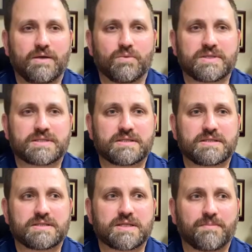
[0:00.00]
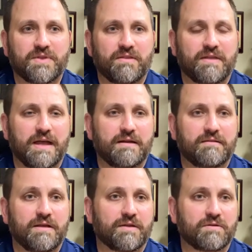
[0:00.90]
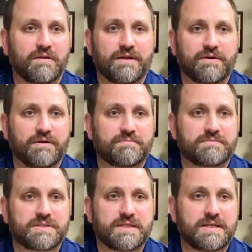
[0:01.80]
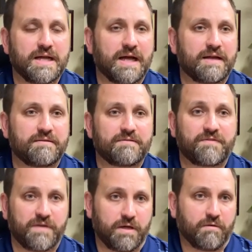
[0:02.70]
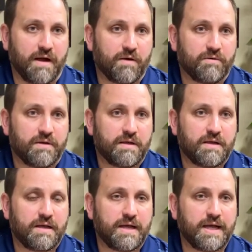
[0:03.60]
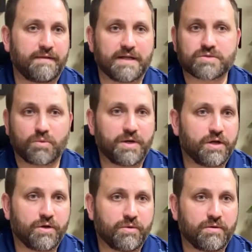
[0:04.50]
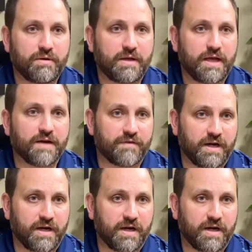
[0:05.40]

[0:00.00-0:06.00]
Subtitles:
was something that the other lender did not figure out, and that's what we do every